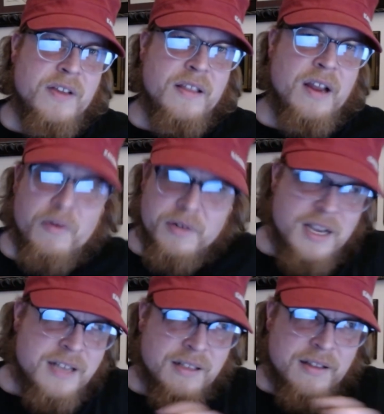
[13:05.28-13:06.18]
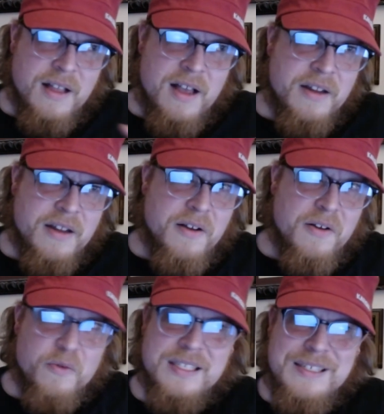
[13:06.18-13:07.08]
there, which has a lot
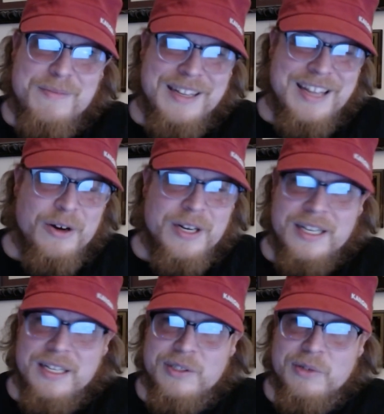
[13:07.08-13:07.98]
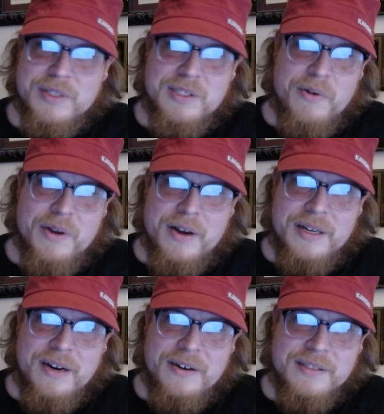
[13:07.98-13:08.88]
of similarity to what's going on in
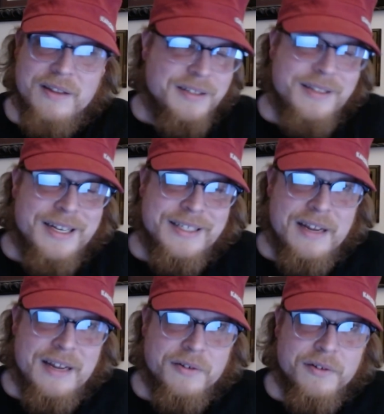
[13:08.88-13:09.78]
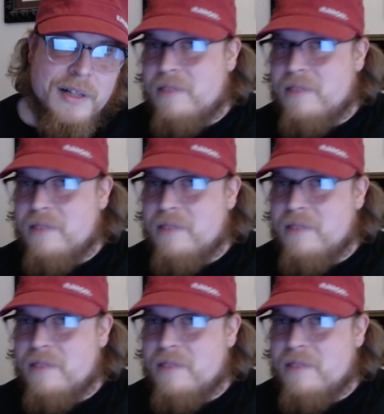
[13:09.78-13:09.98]
Aristotle. It's not identical.